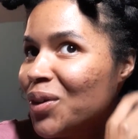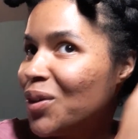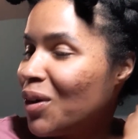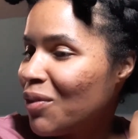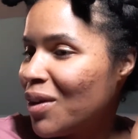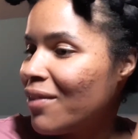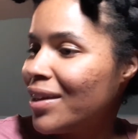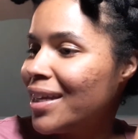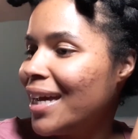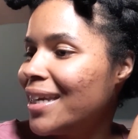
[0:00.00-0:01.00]
Or if you have
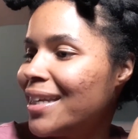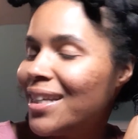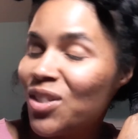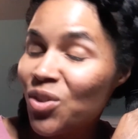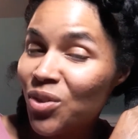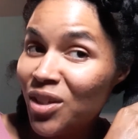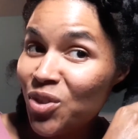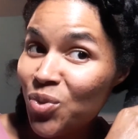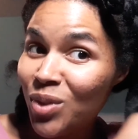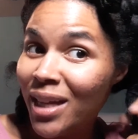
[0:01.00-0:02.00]
any ideas or things
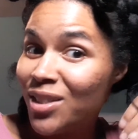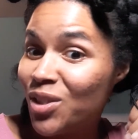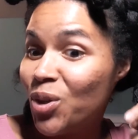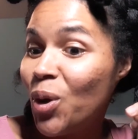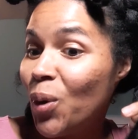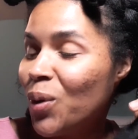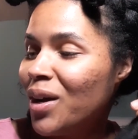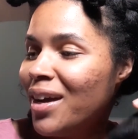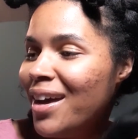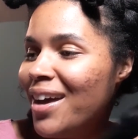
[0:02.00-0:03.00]
you would like to know,
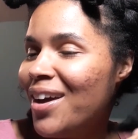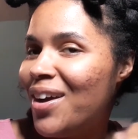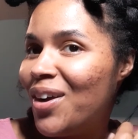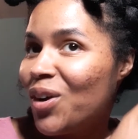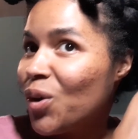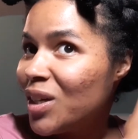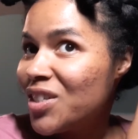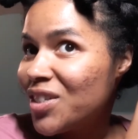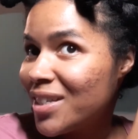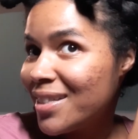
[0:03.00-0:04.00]

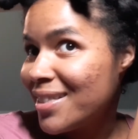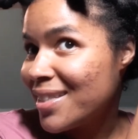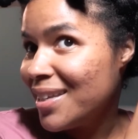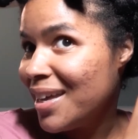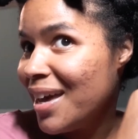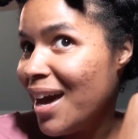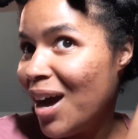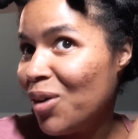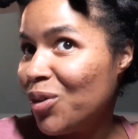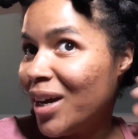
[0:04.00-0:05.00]
questions, I
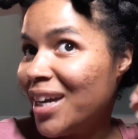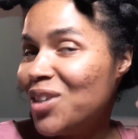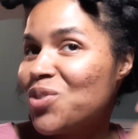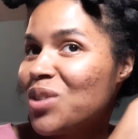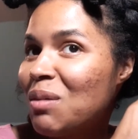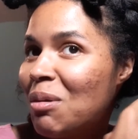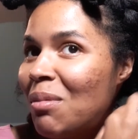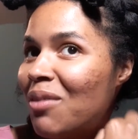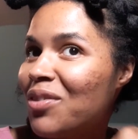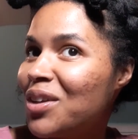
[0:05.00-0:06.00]
will answer them in my
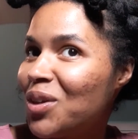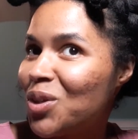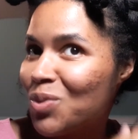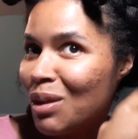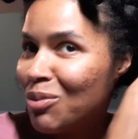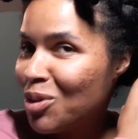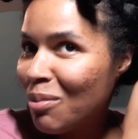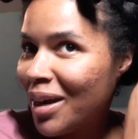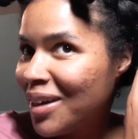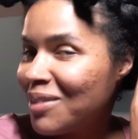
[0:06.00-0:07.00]
videos while I'm doing my
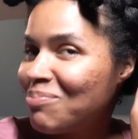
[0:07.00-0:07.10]
hair.